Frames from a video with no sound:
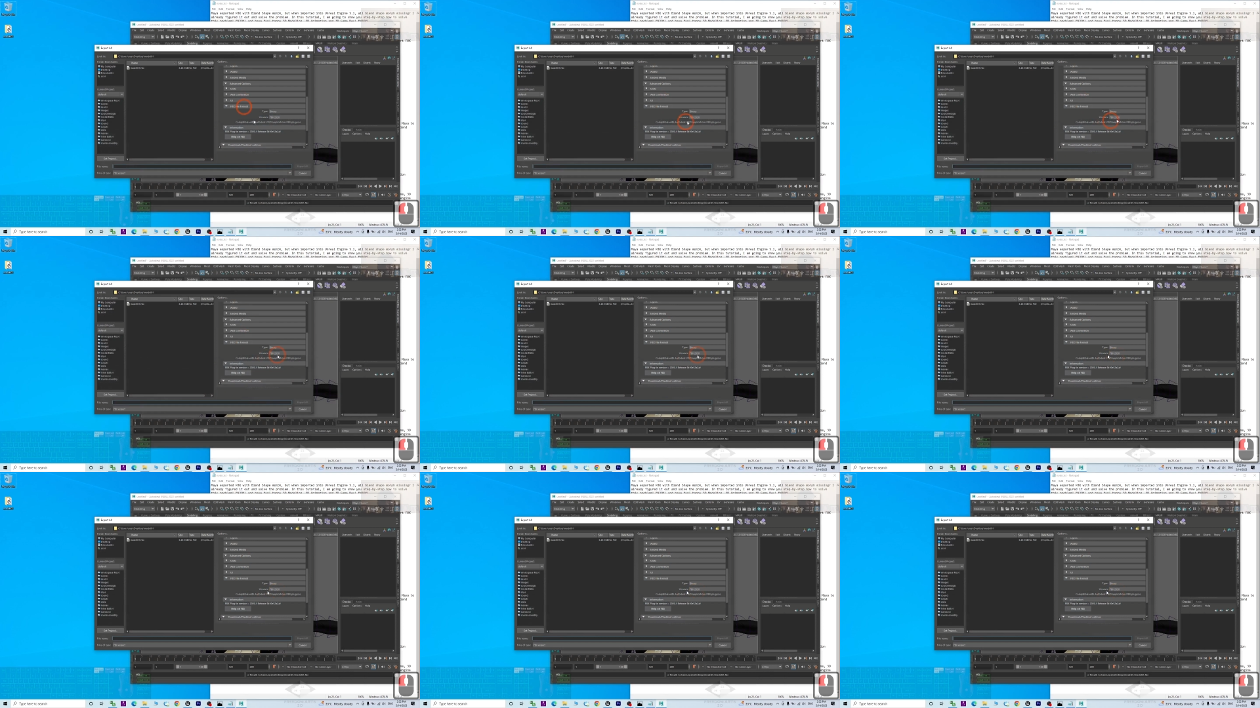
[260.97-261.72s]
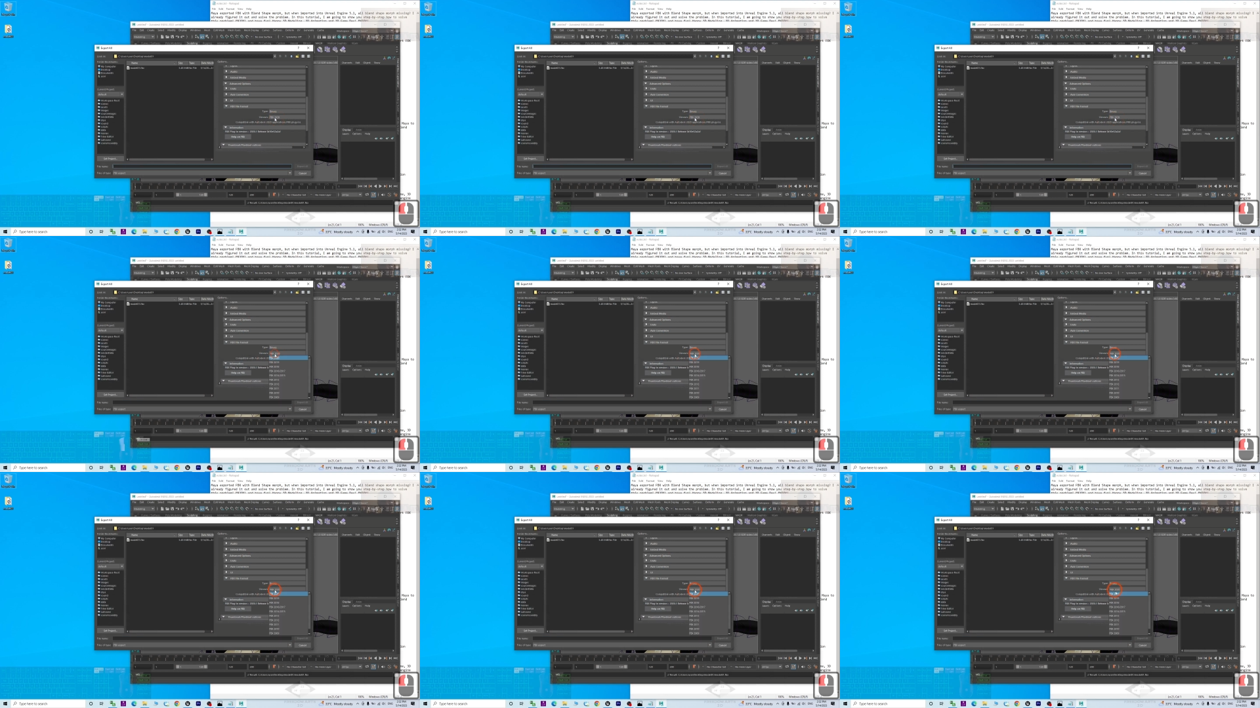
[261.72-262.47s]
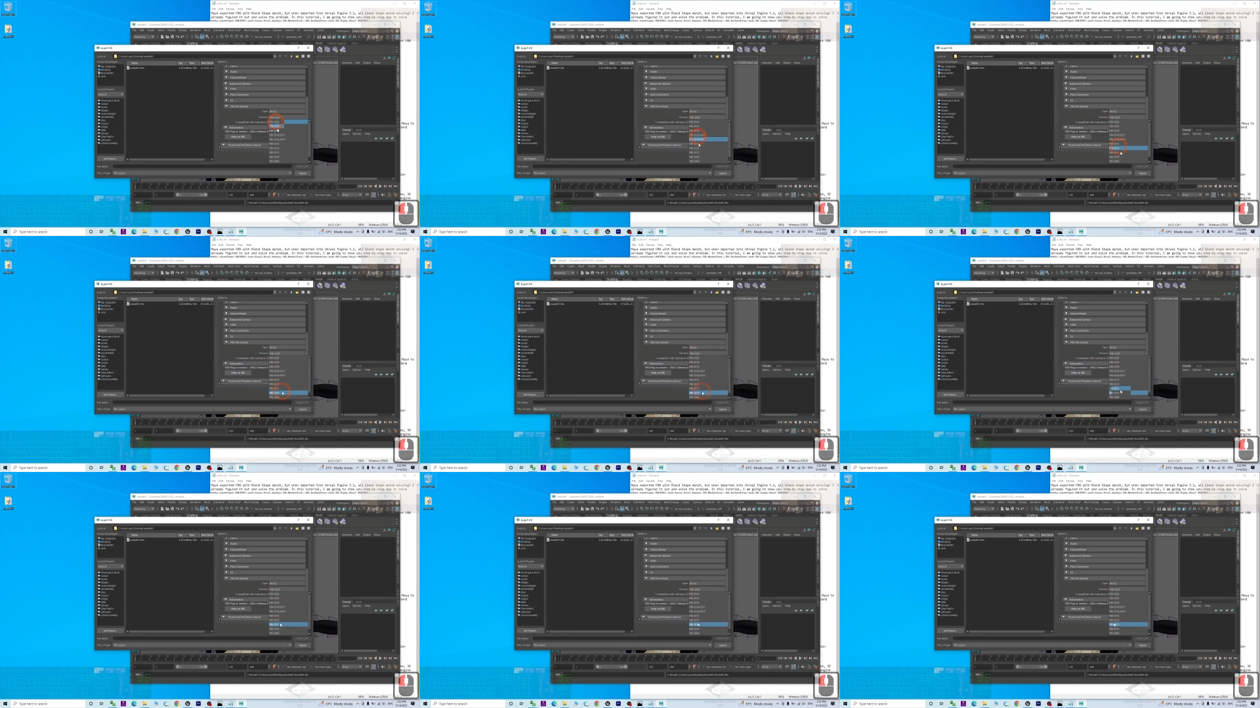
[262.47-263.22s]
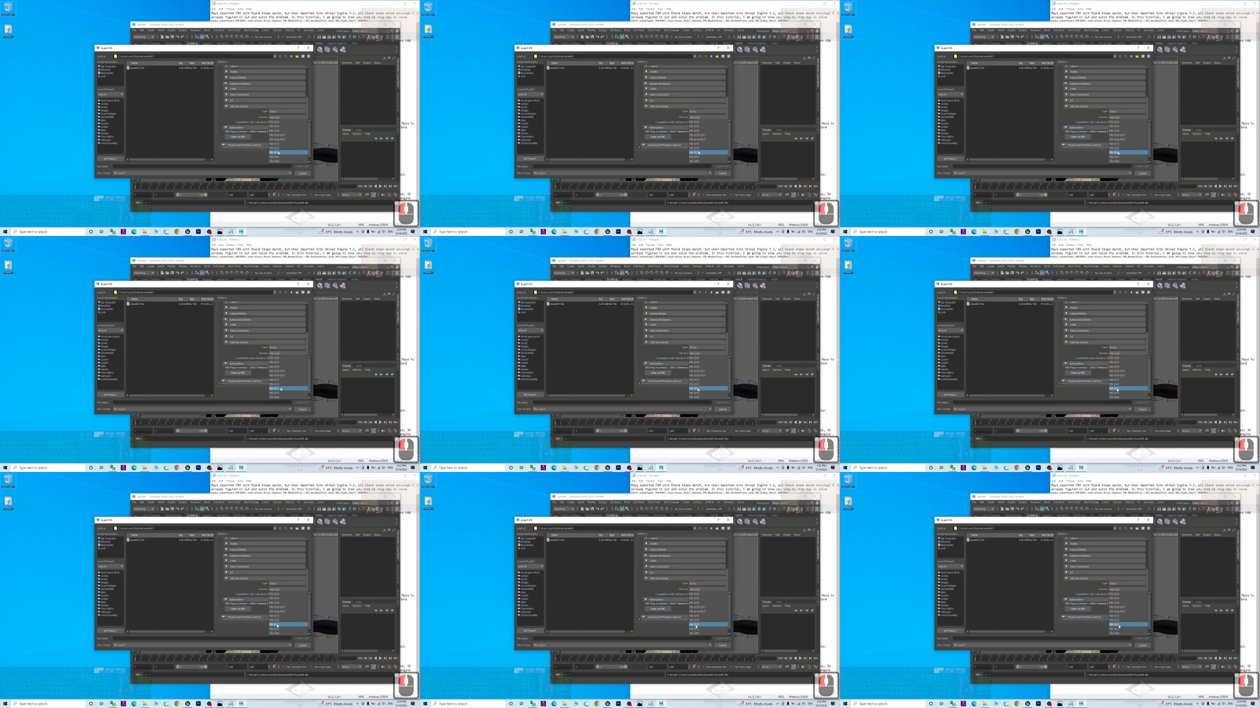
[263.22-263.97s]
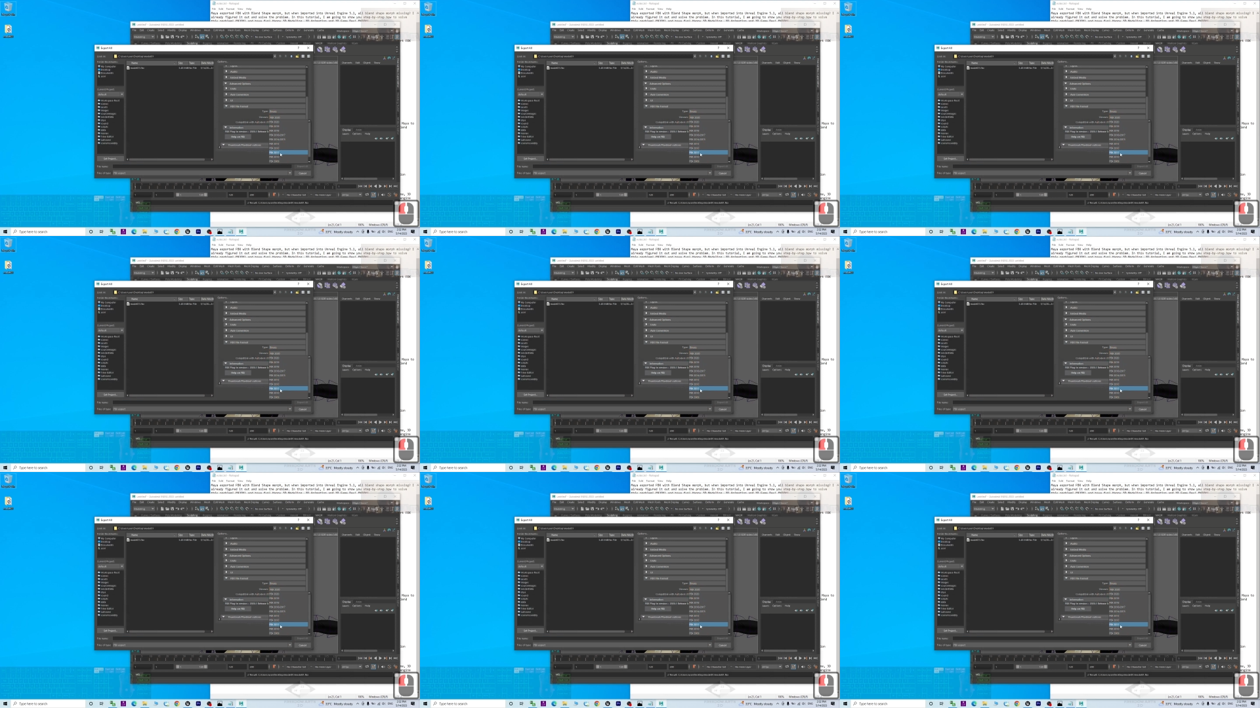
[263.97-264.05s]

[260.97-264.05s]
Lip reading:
[unreadable: no face in view]